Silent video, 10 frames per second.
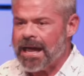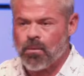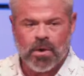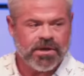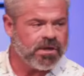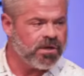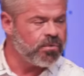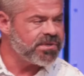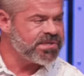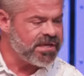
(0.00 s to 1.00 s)
And what
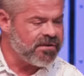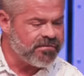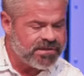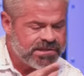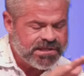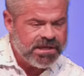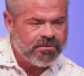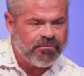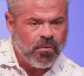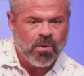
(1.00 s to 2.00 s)
you receive in
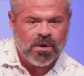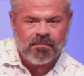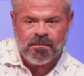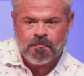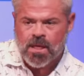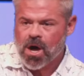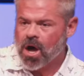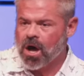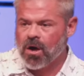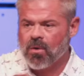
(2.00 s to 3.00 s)
seed form
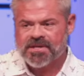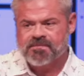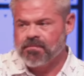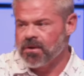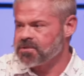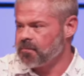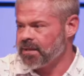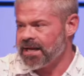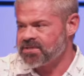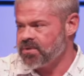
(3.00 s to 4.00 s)
always
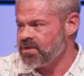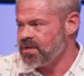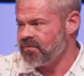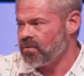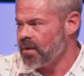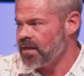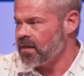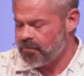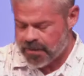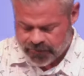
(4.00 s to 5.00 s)
multiplies when you give it away to
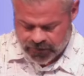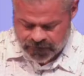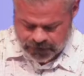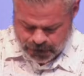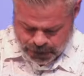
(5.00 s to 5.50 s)
other people.